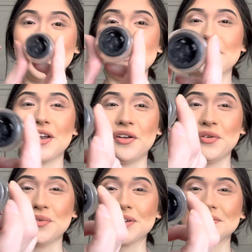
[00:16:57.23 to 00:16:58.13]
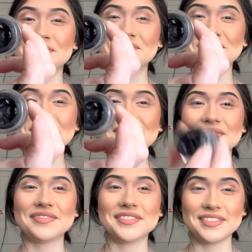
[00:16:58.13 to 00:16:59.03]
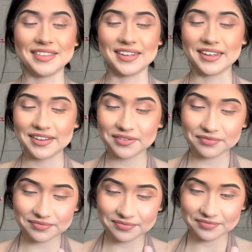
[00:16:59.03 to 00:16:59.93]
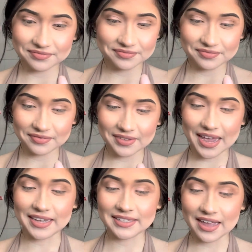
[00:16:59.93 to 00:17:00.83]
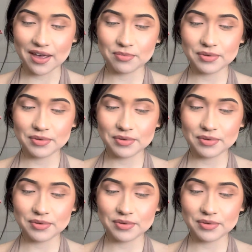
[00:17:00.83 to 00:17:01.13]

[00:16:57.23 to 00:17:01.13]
need to get a new one. Like, ASAP.